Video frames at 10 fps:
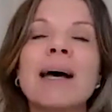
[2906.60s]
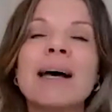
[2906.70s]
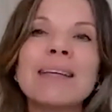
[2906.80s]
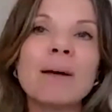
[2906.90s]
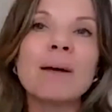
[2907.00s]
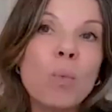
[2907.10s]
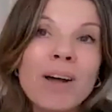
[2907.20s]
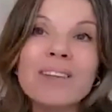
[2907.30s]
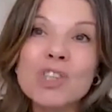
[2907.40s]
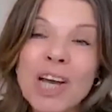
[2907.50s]
And yet
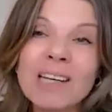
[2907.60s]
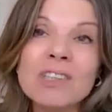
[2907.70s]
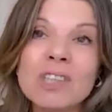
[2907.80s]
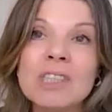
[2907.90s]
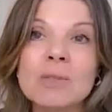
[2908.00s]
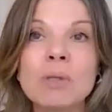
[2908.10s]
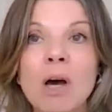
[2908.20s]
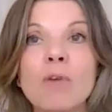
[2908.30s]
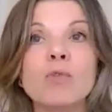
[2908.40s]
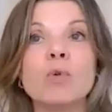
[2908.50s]
one of the challenges with
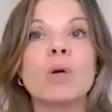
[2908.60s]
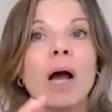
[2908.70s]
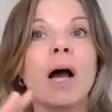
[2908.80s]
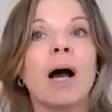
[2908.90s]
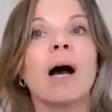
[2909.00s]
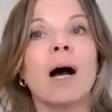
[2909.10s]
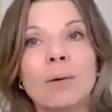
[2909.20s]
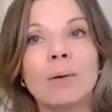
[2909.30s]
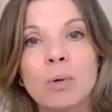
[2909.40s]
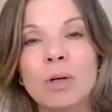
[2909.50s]
our
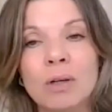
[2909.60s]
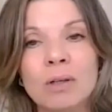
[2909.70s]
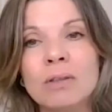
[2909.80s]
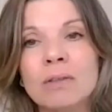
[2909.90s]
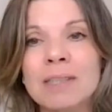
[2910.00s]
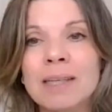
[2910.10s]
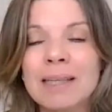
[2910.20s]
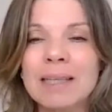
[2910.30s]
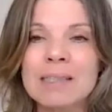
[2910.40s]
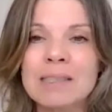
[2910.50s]
VUCA world
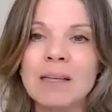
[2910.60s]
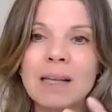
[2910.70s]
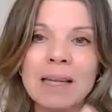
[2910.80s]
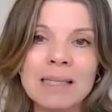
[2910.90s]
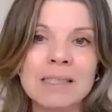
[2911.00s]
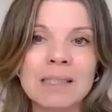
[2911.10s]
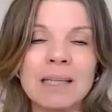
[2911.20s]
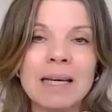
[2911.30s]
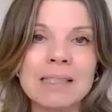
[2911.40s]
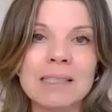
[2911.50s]
is that less and
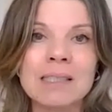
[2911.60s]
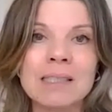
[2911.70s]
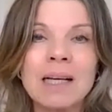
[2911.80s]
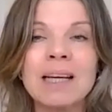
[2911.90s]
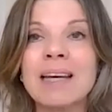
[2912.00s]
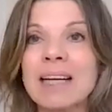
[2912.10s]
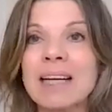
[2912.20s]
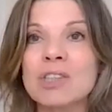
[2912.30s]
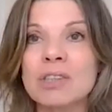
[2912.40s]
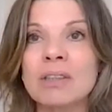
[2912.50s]
less
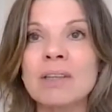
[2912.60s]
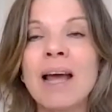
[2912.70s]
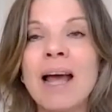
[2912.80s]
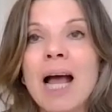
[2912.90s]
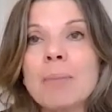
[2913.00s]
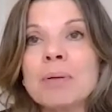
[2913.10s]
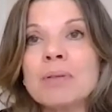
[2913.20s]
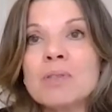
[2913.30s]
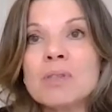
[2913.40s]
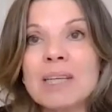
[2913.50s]
connection
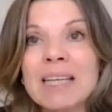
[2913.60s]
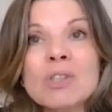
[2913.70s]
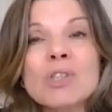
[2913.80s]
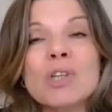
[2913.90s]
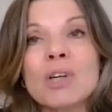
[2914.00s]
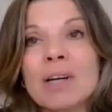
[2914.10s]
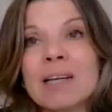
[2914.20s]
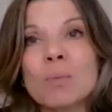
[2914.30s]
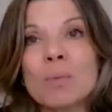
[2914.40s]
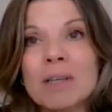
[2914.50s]
happens
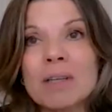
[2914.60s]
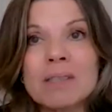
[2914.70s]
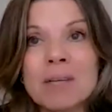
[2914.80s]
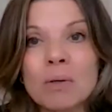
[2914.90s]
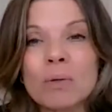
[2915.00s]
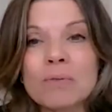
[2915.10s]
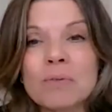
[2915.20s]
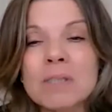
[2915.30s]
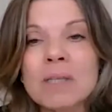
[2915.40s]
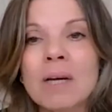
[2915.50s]
internally and with
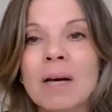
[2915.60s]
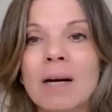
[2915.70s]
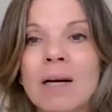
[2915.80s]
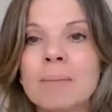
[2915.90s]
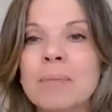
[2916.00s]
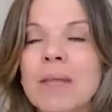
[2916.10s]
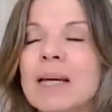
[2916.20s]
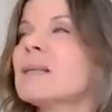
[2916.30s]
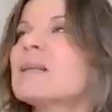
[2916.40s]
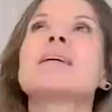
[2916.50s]
ourselves.
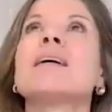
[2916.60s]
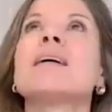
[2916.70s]
And